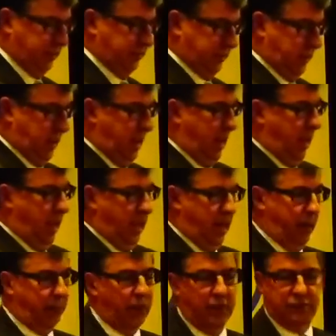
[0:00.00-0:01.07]
And
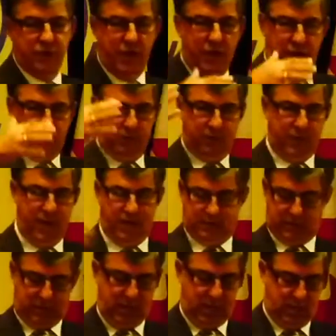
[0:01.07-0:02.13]
I'm going to try to do that
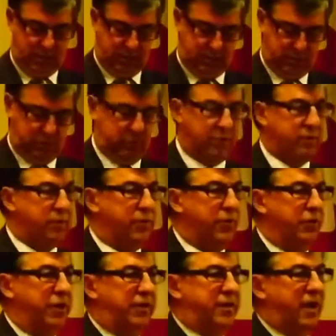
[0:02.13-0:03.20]

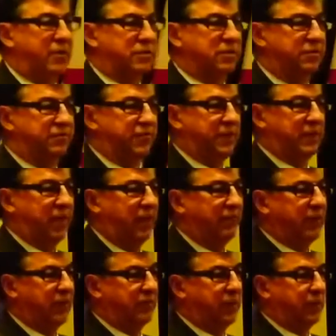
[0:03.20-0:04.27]
30,000-foot
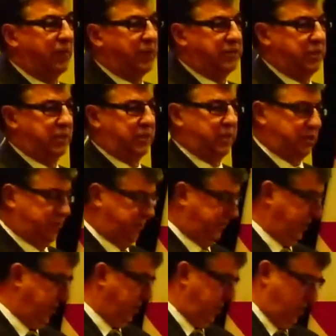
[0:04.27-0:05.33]
level of the budget. It's
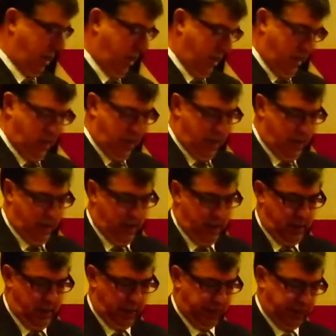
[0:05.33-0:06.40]
very
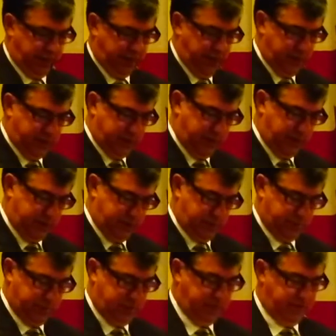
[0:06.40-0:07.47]
intricate in
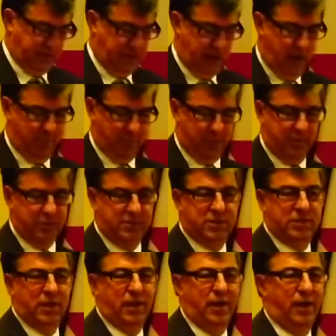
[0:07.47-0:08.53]
terms of the
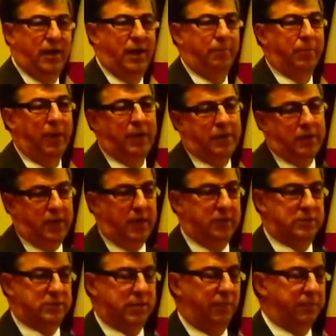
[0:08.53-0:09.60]
numbers, but
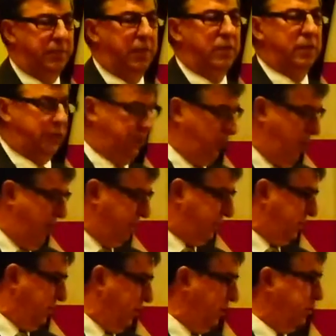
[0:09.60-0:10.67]
it's something that you have
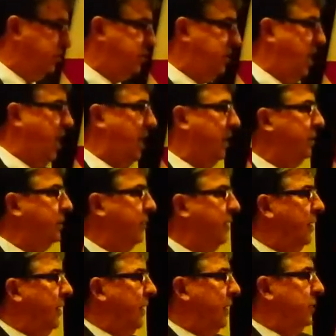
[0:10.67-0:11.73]
to understand
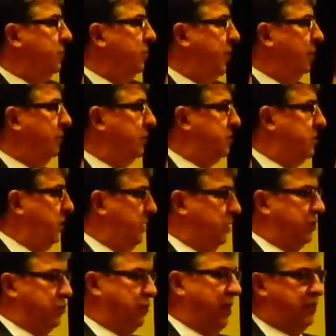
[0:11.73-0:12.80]
to be able to see
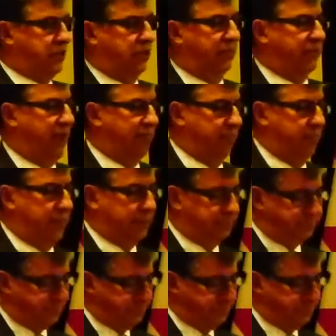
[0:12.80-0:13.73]
the direction of government.